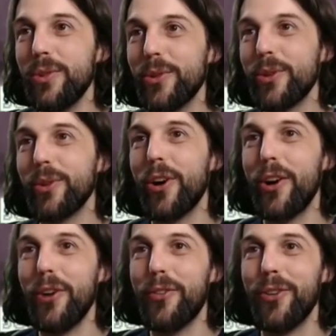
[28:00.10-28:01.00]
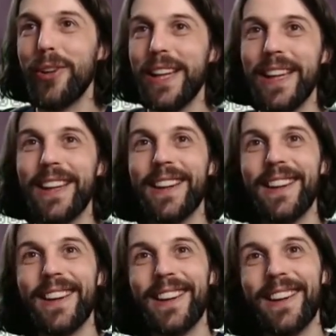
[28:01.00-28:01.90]
look awfully...
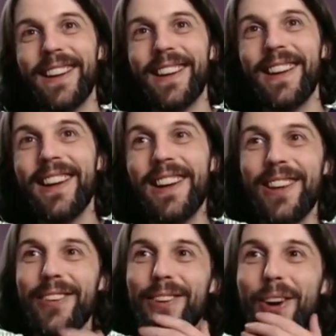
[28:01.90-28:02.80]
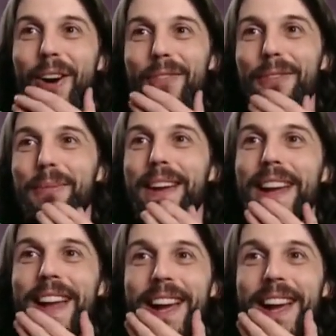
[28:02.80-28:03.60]
you look awful, man.